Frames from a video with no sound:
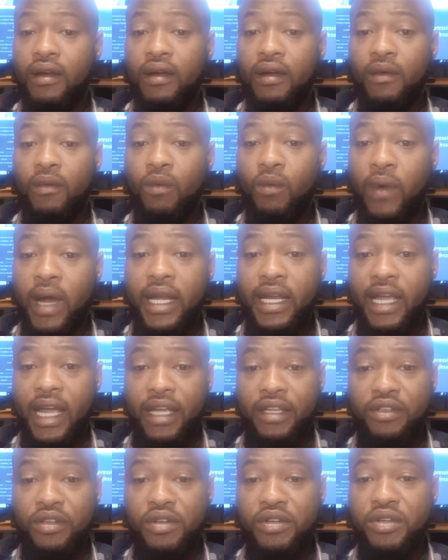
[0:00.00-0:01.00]
when
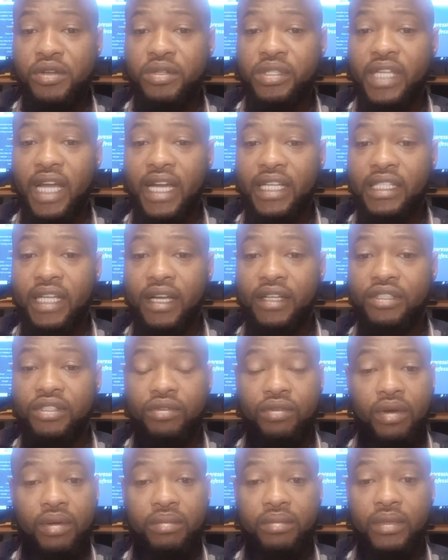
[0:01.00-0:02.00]
can you use Agile
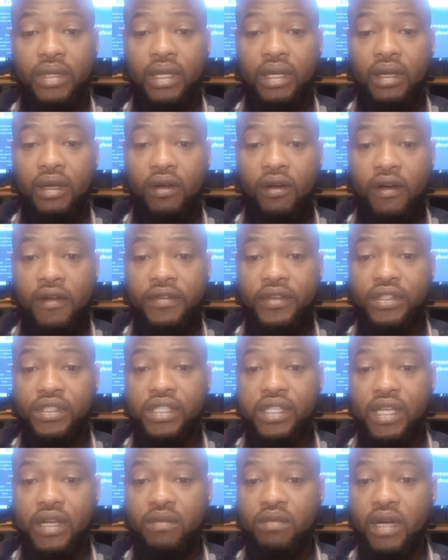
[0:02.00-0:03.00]
Scrum?
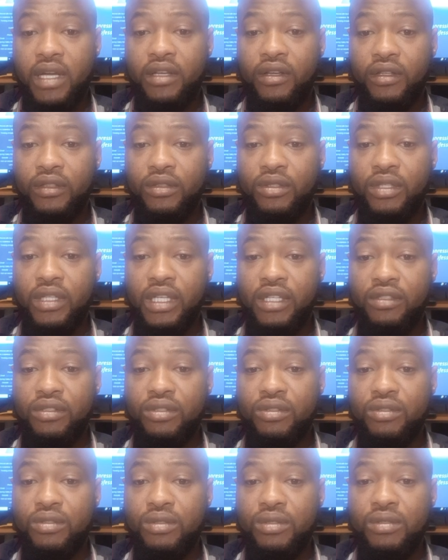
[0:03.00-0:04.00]
Obviously, when you're looking to
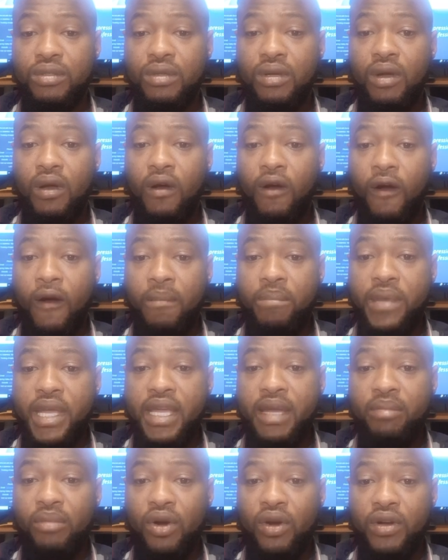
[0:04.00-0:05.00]
do or
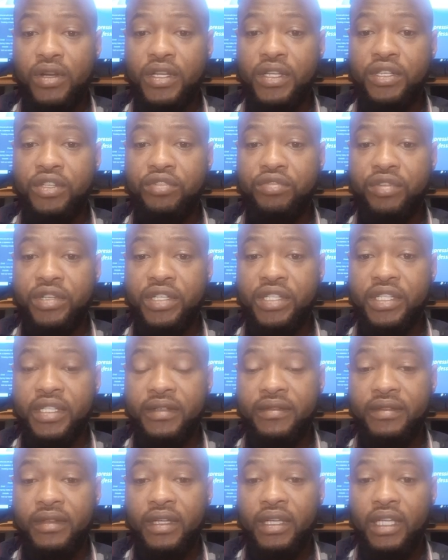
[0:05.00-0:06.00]
be more
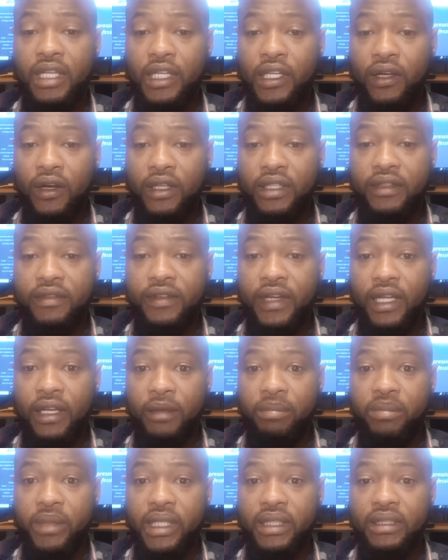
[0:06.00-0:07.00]
iterative in your
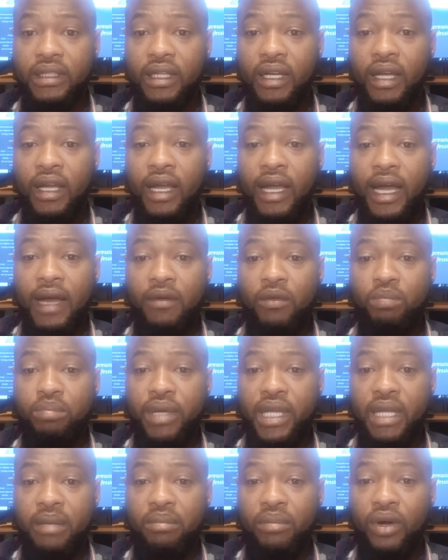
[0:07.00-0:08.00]
development, and
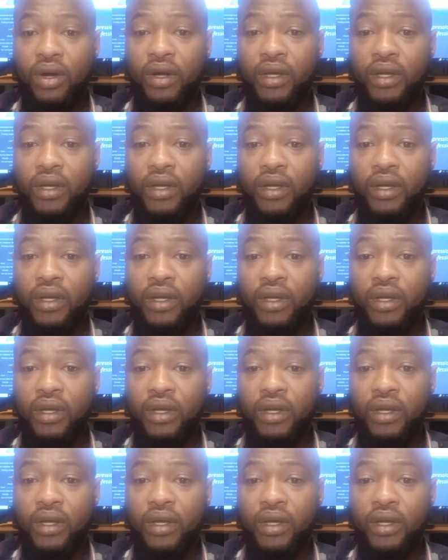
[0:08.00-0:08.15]
being more